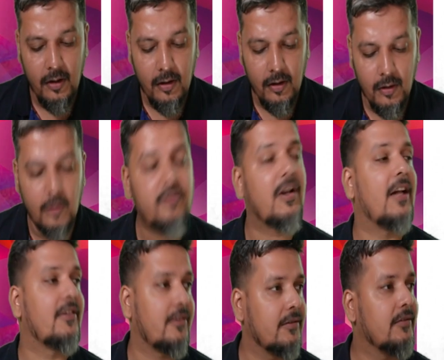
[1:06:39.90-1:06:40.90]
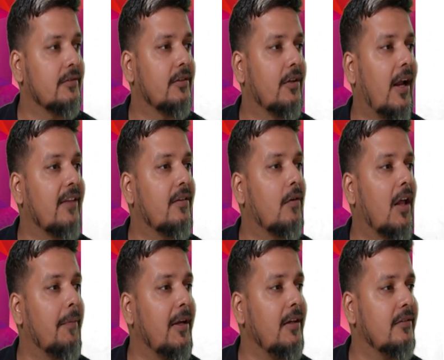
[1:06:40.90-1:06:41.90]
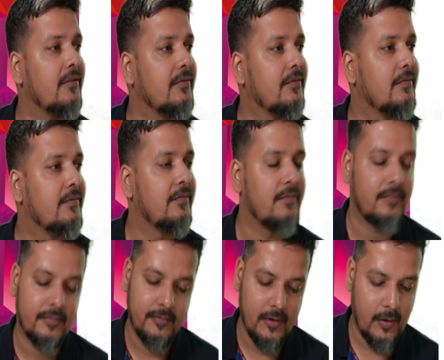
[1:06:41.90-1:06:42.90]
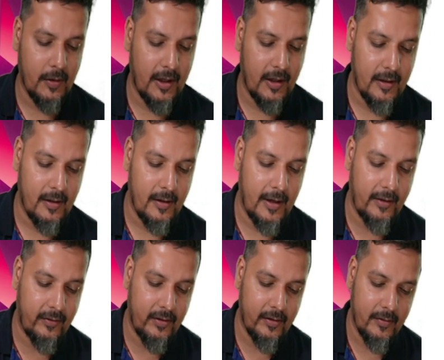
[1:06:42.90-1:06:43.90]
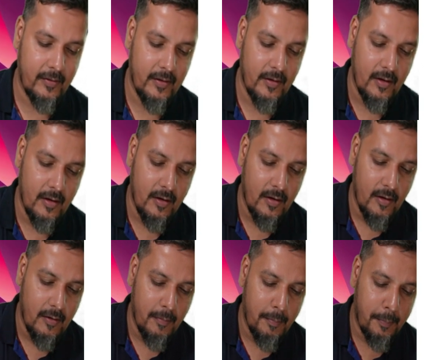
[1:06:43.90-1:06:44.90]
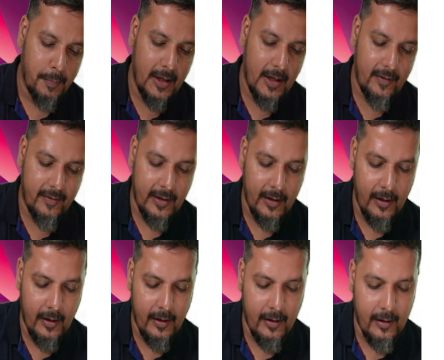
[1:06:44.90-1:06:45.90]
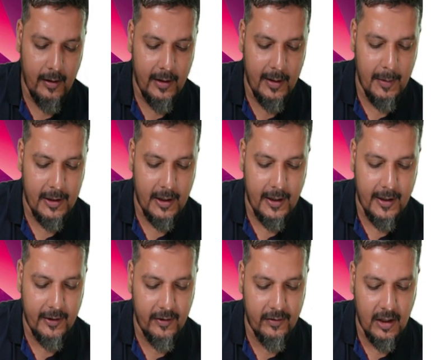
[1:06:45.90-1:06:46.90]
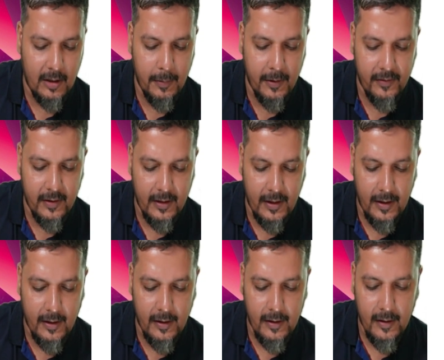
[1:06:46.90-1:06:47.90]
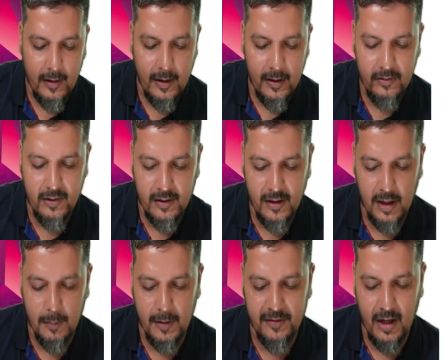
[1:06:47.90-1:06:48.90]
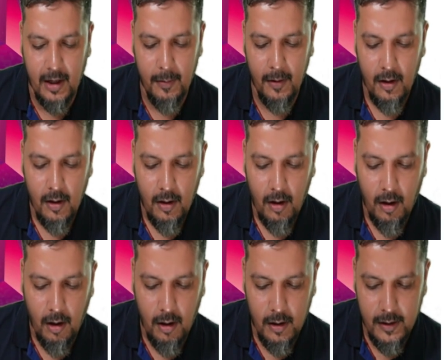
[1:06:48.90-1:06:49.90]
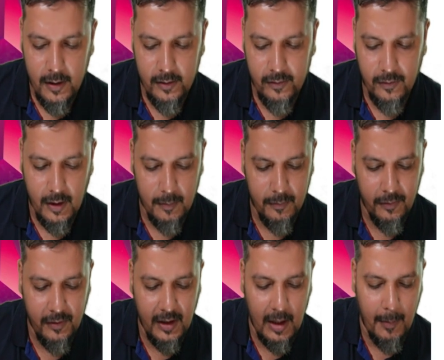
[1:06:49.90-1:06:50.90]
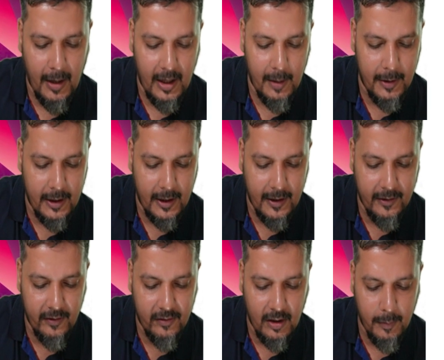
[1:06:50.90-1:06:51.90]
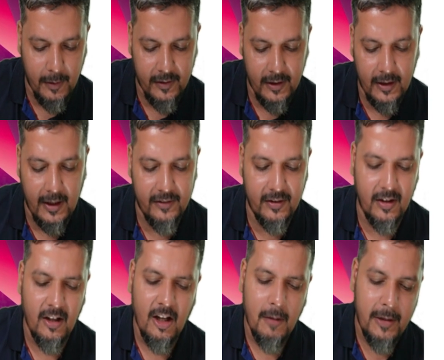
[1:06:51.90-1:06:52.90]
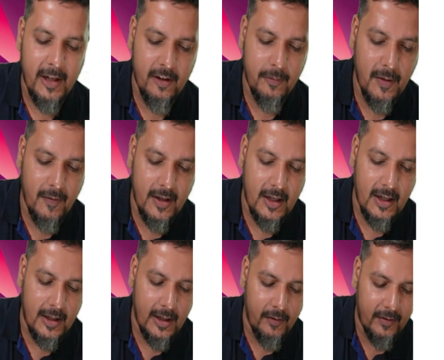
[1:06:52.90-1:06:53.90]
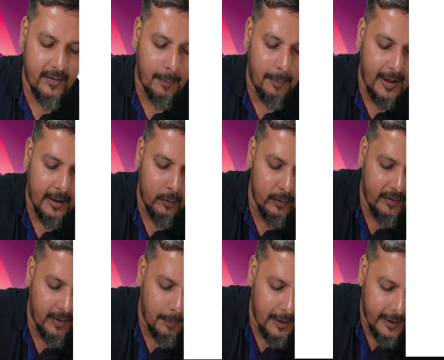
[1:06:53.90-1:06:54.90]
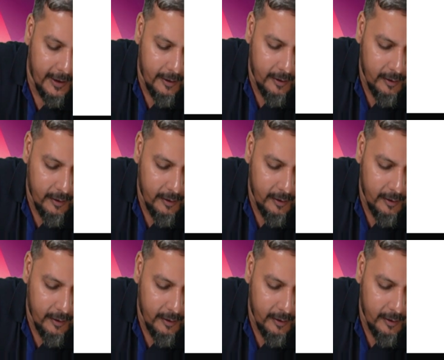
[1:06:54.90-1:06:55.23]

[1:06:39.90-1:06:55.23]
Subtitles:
Gujarat. Your answer would have been okay. Next, PSL Limited, a registered person in Chandigarh, Punjab, orders from CMR Limited, a registered person in Ranchi. Please be very clear with supplier. Who's the supplier here?